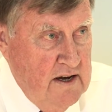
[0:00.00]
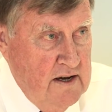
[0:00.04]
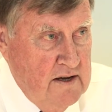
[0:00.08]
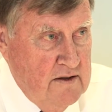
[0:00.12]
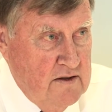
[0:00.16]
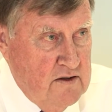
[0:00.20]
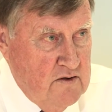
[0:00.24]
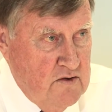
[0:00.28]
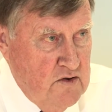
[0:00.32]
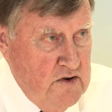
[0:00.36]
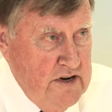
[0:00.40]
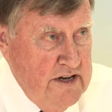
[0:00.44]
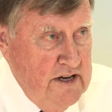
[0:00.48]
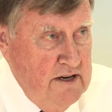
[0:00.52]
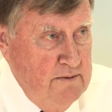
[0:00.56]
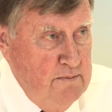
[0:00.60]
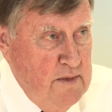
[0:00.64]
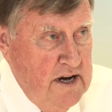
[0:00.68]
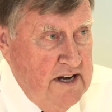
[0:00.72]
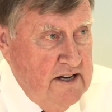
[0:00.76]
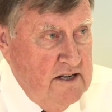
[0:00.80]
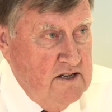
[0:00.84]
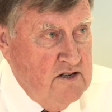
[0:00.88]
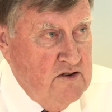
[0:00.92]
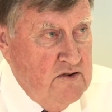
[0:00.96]
Three
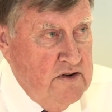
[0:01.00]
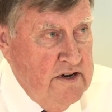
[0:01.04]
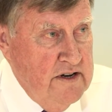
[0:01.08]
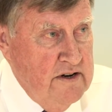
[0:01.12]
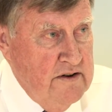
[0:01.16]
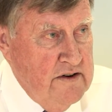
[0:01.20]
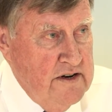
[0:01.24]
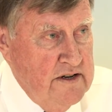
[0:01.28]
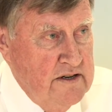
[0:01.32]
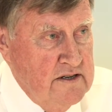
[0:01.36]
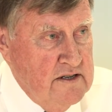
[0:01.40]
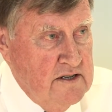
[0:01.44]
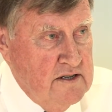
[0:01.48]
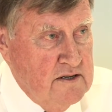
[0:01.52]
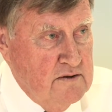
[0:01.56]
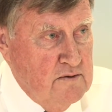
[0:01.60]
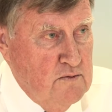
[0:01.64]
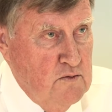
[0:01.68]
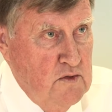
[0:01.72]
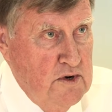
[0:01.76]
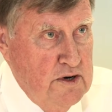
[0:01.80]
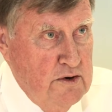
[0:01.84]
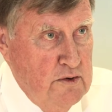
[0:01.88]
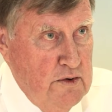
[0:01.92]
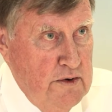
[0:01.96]
major areas
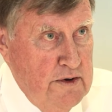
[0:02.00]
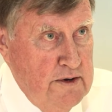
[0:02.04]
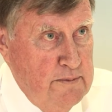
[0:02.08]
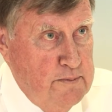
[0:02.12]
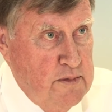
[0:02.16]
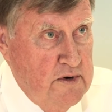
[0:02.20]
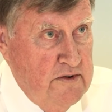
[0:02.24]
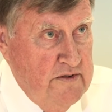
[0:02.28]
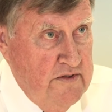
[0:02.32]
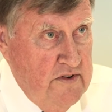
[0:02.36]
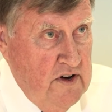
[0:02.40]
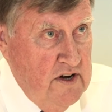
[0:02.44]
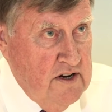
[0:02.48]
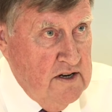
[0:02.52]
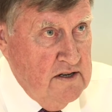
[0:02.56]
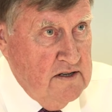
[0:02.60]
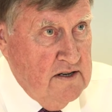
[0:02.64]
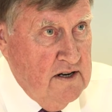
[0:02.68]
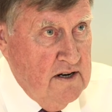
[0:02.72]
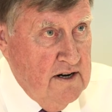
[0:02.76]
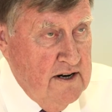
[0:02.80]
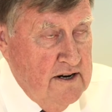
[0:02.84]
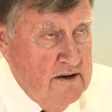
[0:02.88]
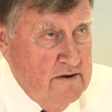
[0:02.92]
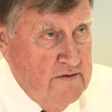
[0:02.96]
where we provided
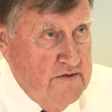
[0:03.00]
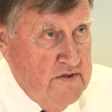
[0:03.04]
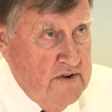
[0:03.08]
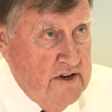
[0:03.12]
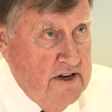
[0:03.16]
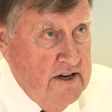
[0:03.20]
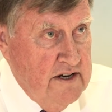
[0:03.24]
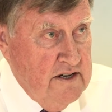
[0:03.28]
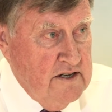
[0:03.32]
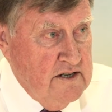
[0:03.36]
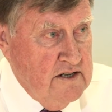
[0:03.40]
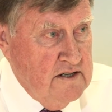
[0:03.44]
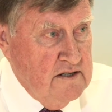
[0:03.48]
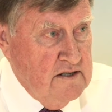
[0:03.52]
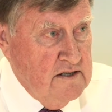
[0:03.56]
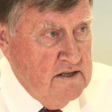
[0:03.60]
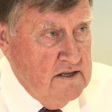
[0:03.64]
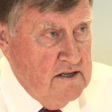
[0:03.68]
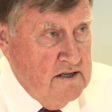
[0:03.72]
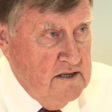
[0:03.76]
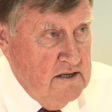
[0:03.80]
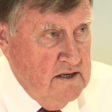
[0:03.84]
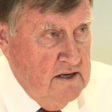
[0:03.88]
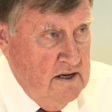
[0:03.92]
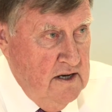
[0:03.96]

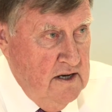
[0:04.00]
clarifications.